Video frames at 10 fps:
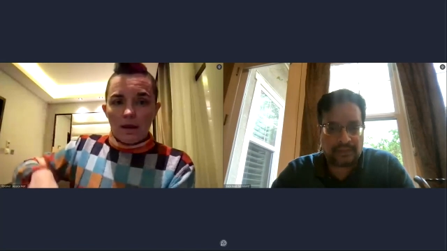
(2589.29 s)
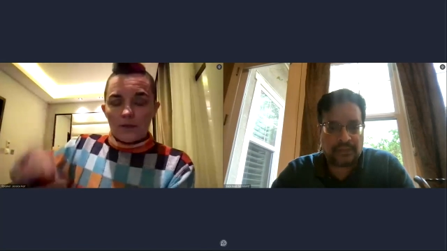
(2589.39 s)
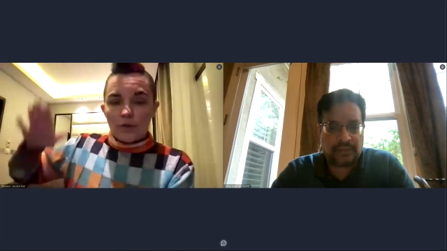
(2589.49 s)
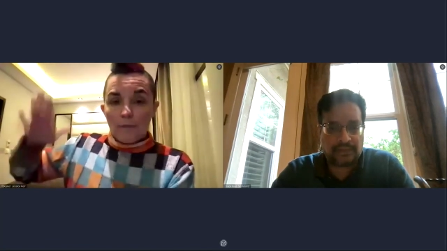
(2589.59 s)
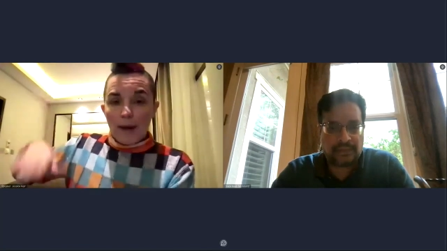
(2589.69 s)

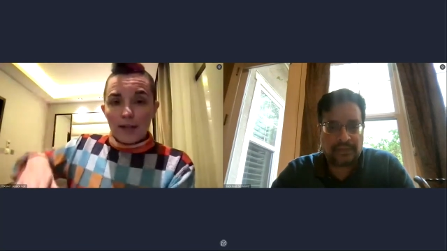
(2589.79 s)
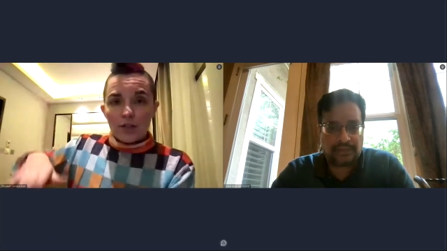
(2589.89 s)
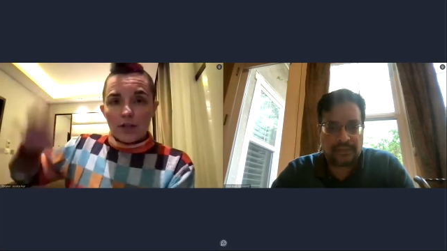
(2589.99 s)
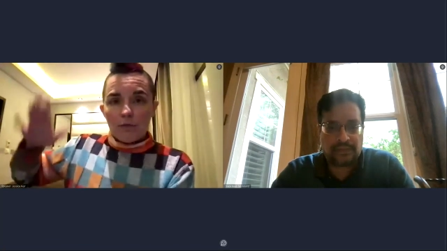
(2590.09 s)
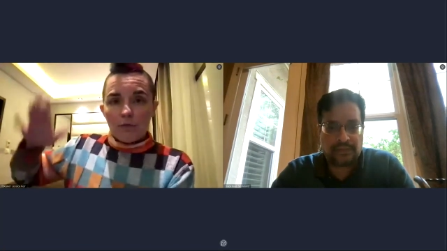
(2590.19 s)
Speaker 1: uh, don't
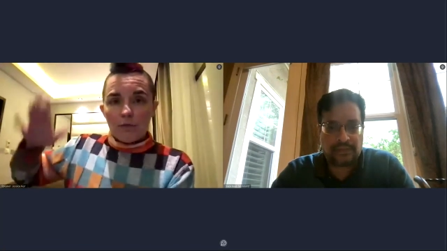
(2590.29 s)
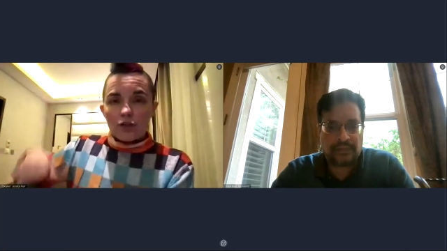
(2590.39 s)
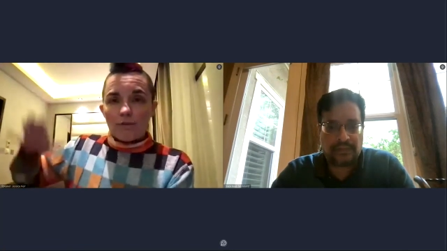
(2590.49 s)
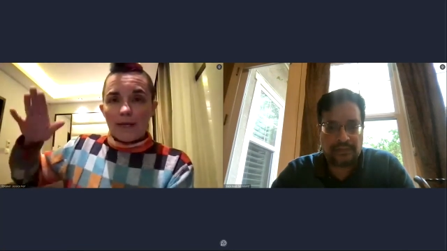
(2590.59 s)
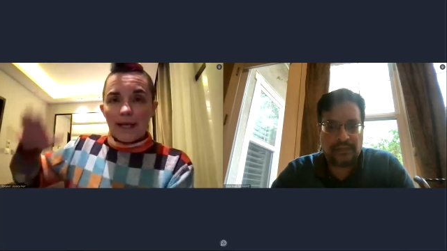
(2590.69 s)
match, if we
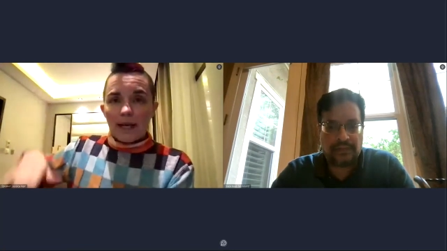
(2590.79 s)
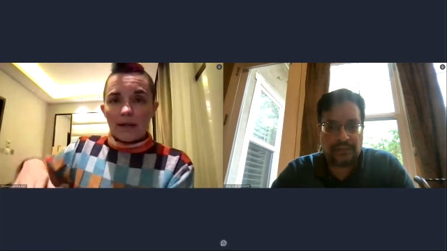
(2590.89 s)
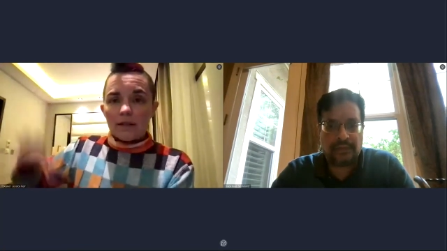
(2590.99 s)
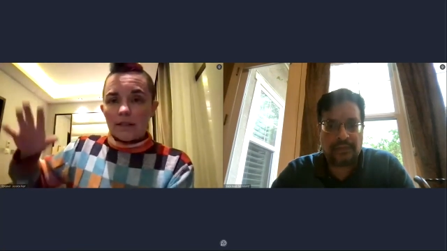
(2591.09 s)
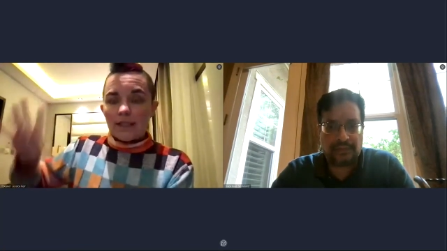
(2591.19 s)
get too many
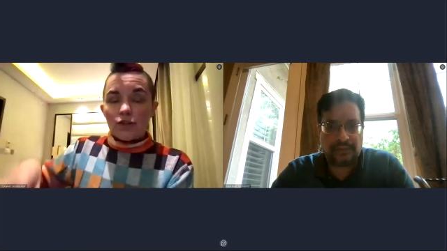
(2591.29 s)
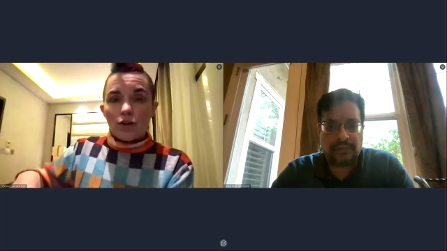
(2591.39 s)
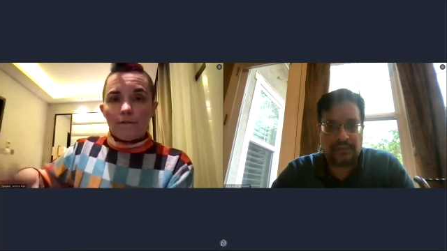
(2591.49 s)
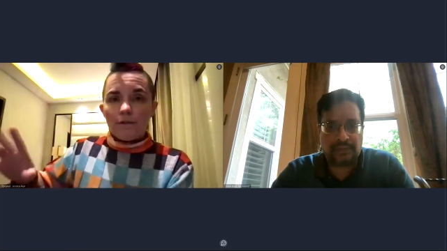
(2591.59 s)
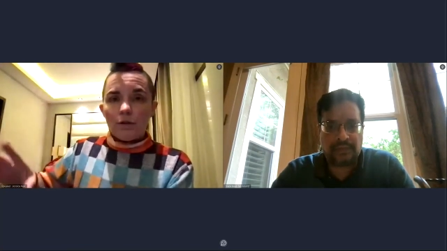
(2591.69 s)
errors
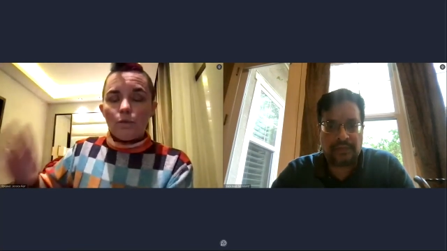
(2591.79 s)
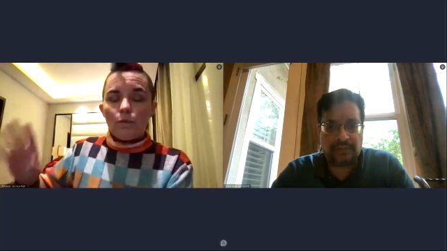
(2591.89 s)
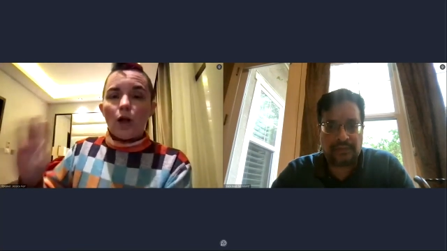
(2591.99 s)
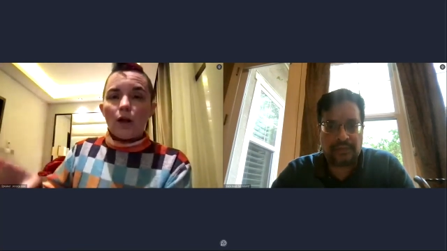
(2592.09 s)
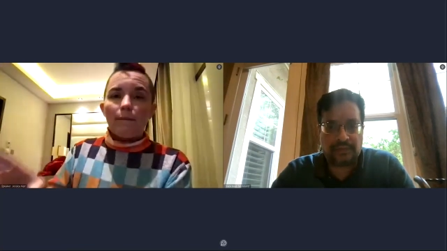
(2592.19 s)
in dog
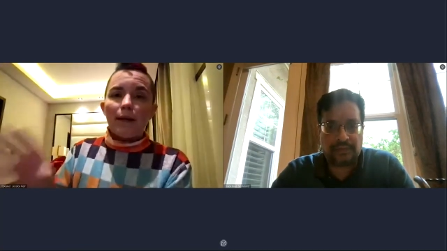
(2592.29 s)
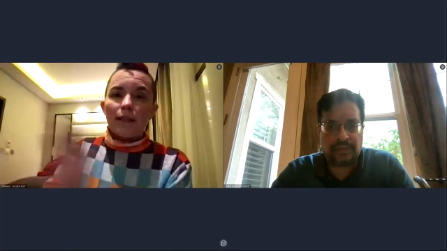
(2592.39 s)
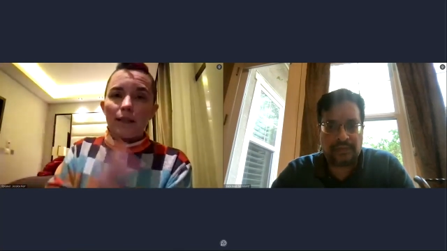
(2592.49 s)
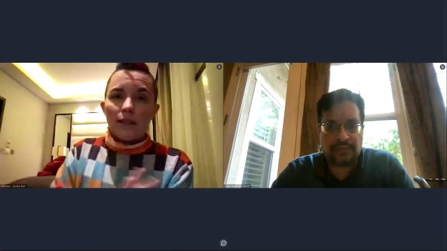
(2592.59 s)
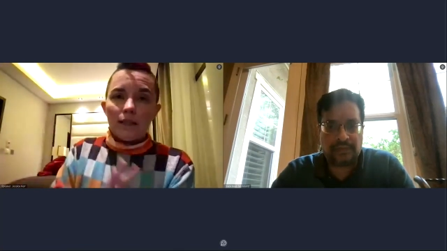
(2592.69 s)
food, we'll
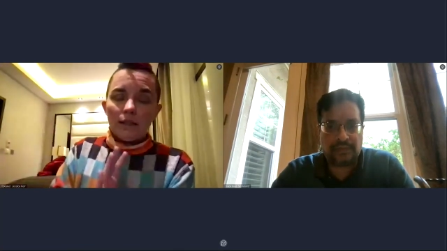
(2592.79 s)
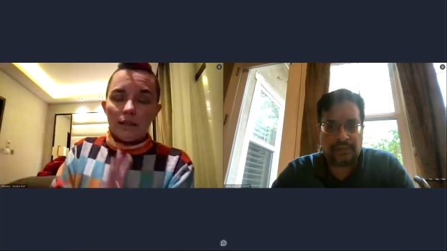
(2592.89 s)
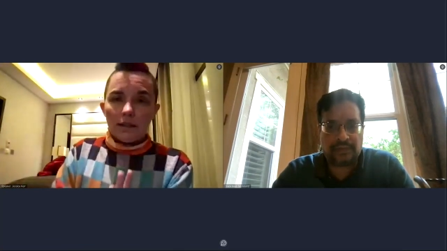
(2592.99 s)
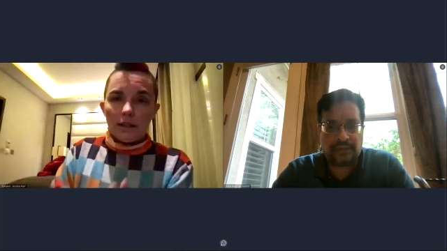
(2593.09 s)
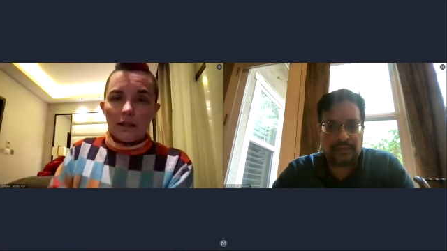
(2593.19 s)
automatically
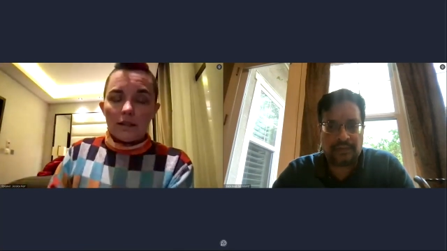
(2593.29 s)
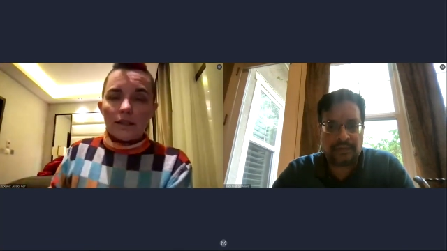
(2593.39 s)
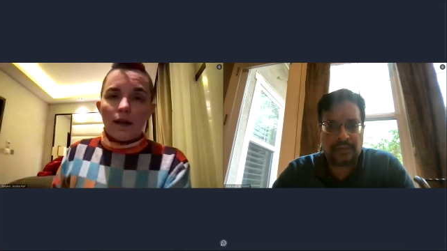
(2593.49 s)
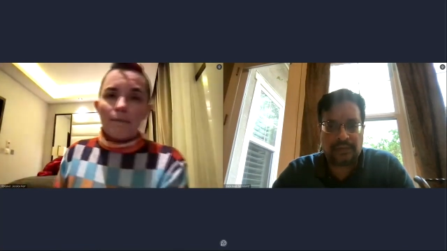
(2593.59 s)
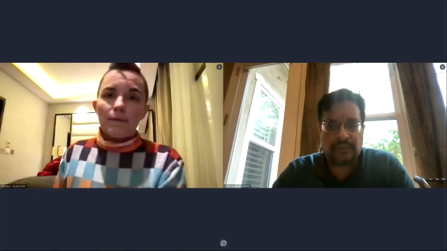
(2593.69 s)

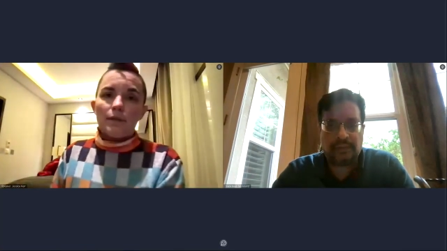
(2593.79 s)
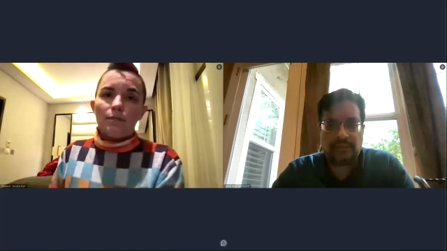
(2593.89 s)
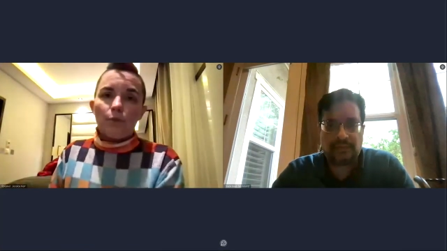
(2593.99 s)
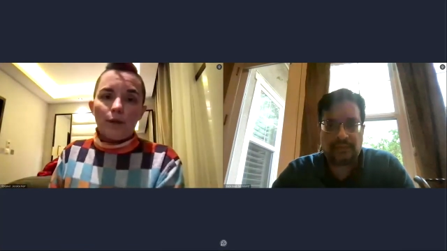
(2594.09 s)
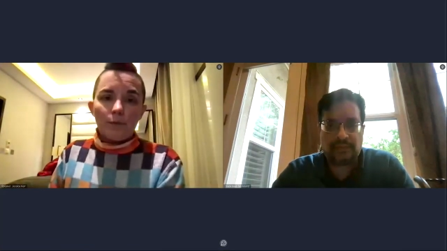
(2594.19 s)
stop
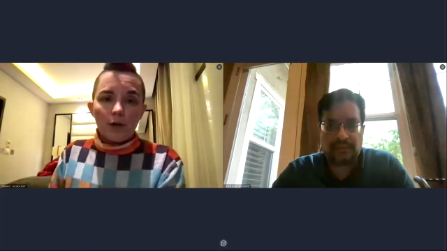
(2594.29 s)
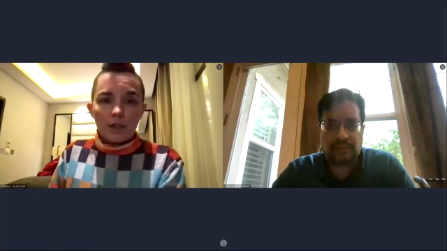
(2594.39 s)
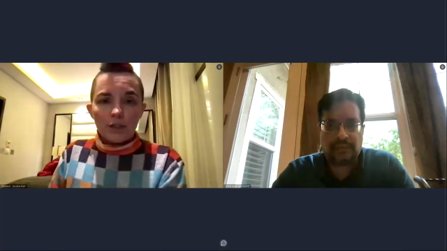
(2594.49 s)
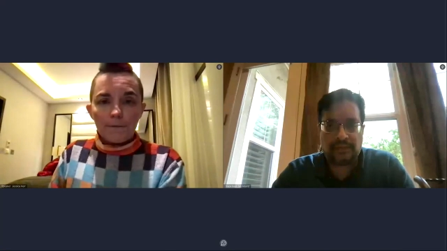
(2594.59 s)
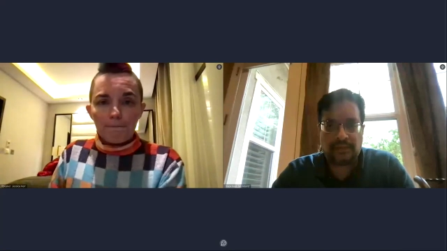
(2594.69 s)
the deploy to
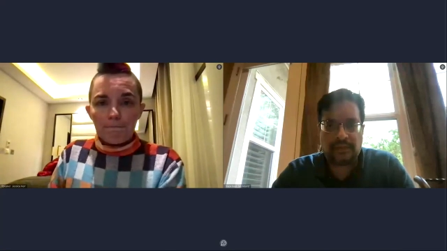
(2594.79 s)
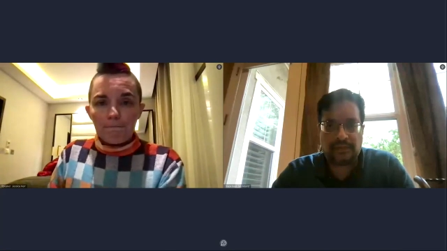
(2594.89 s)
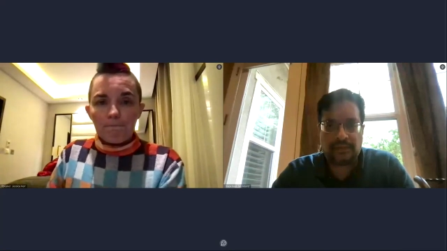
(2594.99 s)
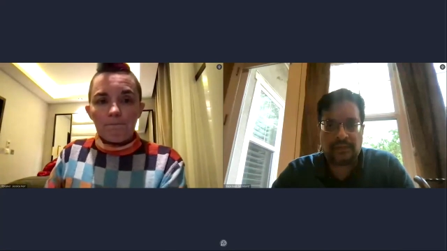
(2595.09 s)
production.